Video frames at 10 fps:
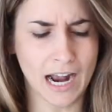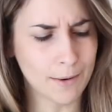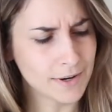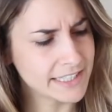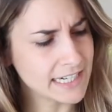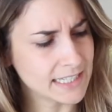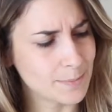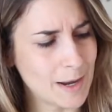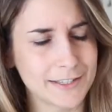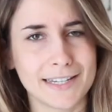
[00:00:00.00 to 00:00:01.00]
I wasn't
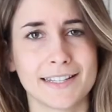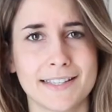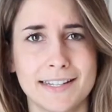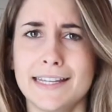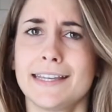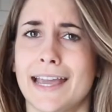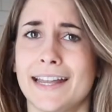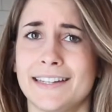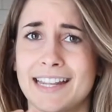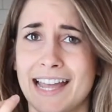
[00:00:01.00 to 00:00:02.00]
expecting because ghee
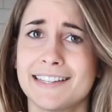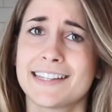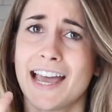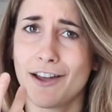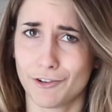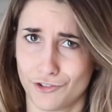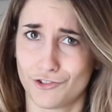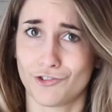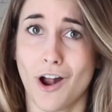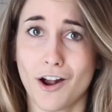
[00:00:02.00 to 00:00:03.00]
can tend to have a
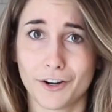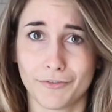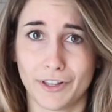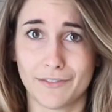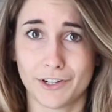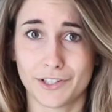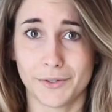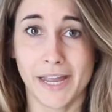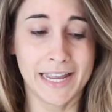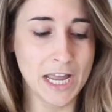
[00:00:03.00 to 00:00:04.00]
stronger flavor to
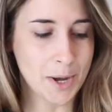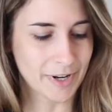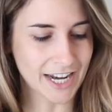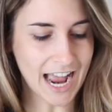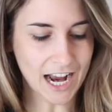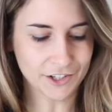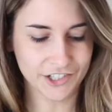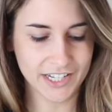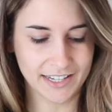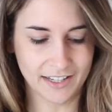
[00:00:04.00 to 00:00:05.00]
it, but it
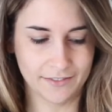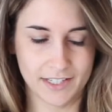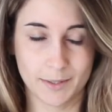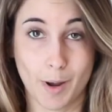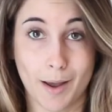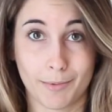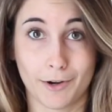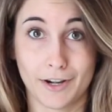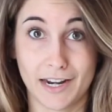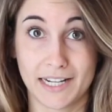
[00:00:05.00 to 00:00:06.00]
actually gives this
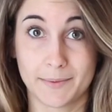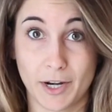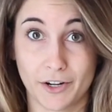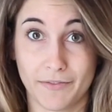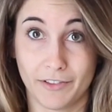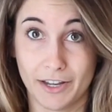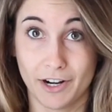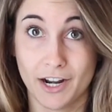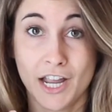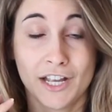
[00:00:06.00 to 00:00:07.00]
popcorn a nice buttery flavor.